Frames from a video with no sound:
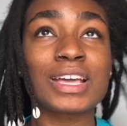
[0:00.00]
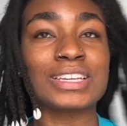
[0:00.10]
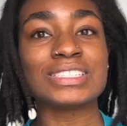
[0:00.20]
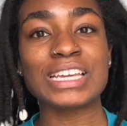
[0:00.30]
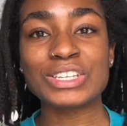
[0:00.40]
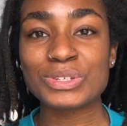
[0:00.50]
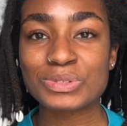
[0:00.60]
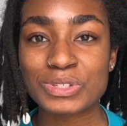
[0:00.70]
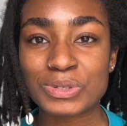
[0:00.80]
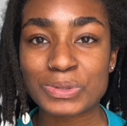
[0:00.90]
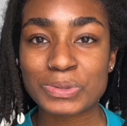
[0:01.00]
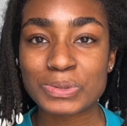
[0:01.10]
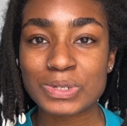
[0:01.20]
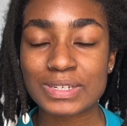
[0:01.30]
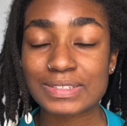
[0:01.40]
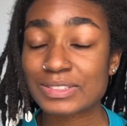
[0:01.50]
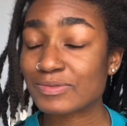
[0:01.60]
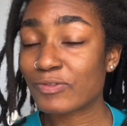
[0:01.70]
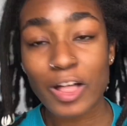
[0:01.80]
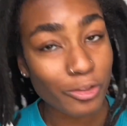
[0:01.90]
Continue to
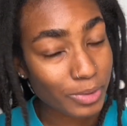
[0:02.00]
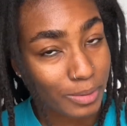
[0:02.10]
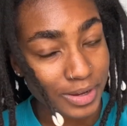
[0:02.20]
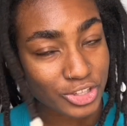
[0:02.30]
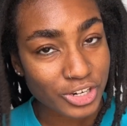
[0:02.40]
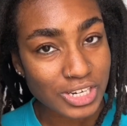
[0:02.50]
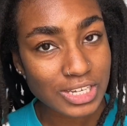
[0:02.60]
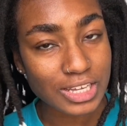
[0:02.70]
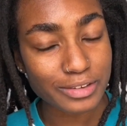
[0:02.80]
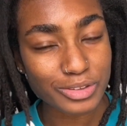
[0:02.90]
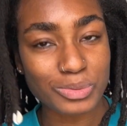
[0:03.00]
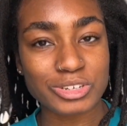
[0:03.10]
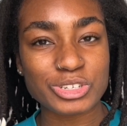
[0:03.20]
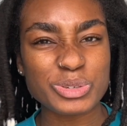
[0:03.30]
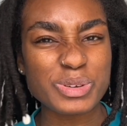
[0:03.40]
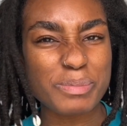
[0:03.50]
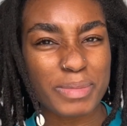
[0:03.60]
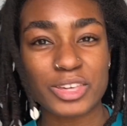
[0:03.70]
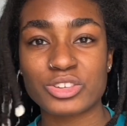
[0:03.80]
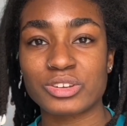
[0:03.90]
follow me on my journey if you want to.
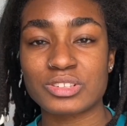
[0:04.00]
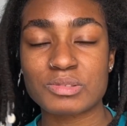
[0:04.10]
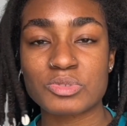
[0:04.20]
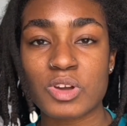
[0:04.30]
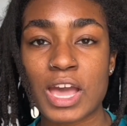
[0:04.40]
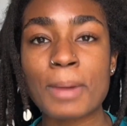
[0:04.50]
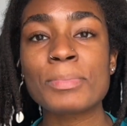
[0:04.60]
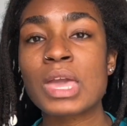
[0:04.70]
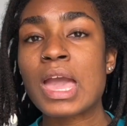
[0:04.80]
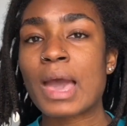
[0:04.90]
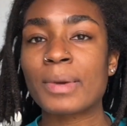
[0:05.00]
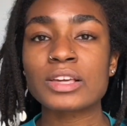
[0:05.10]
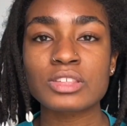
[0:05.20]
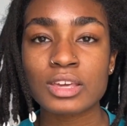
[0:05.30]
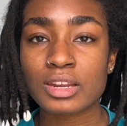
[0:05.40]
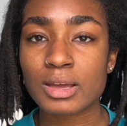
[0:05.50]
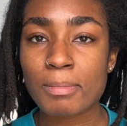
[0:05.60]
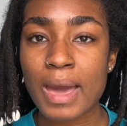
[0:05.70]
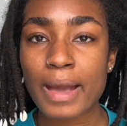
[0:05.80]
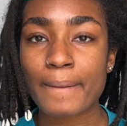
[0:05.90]
Make sure to subscribe. I'm actually gonna come
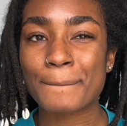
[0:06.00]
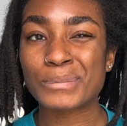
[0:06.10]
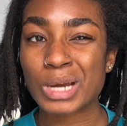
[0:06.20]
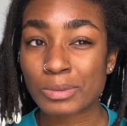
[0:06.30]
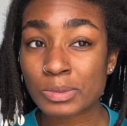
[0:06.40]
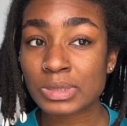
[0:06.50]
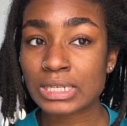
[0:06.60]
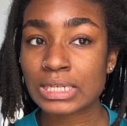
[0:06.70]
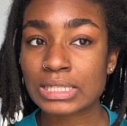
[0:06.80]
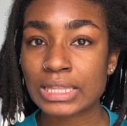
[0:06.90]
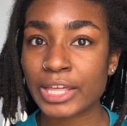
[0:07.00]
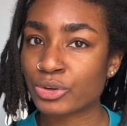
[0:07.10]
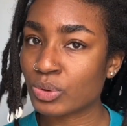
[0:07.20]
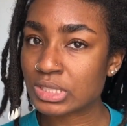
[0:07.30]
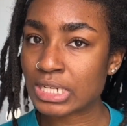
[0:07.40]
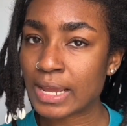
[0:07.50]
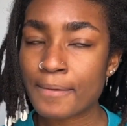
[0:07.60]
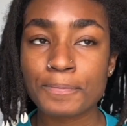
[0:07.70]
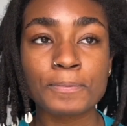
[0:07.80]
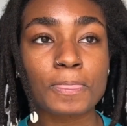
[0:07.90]
back probably later on today
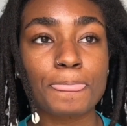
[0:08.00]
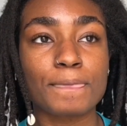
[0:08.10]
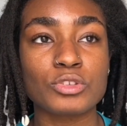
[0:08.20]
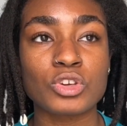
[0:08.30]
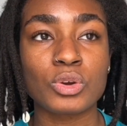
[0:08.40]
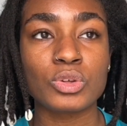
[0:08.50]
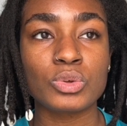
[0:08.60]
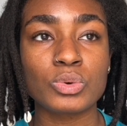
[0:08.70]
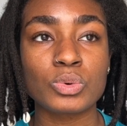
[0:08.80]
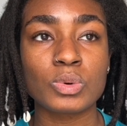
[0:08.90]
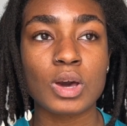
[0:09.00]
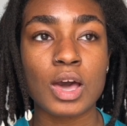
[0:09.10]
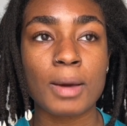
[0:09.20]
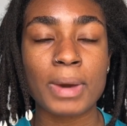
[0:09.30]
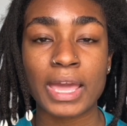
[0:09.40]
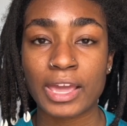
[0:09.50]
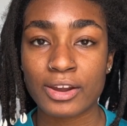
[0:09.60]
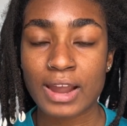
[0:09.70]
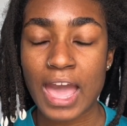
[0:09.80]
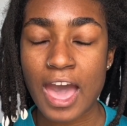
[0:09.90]
to show you my
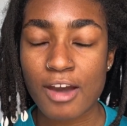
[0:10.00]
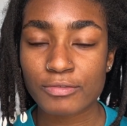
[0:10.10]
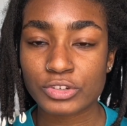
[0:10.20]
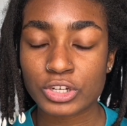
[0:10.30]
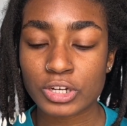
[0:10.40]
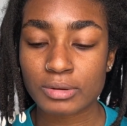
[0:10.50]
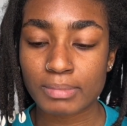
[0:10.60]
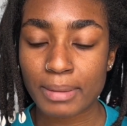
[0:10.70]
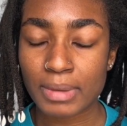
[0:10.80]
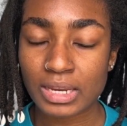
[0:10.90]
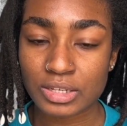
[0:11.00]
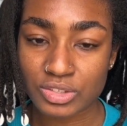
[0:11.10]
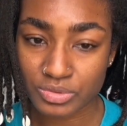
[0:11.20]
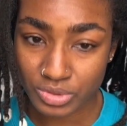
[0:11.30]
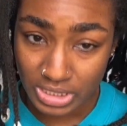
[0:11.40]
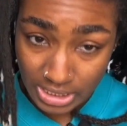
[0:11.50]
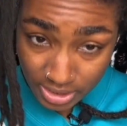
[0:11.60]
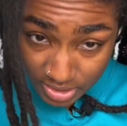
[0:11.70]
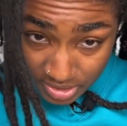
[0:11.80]
hair after my maintenance routine.